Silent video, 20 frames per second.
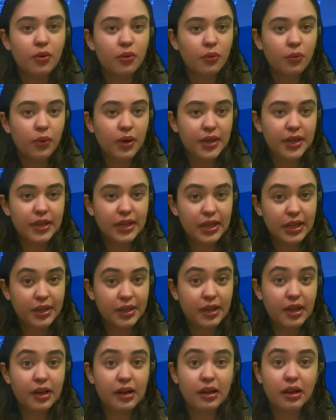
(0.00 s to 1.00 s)
What an
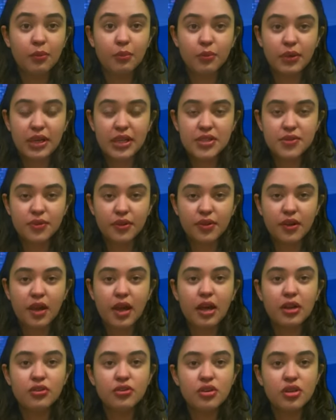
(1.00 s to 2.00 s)
India Club means for the
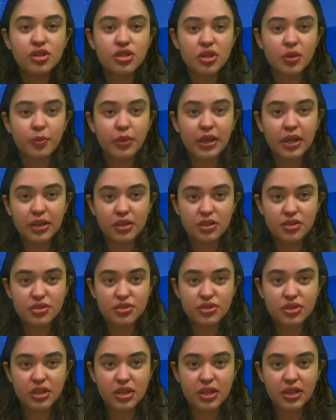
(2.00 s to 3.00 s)
country's shipping
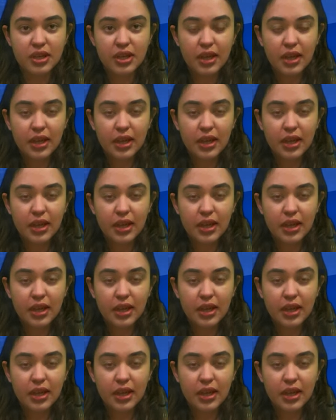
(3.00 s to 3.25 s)
industry.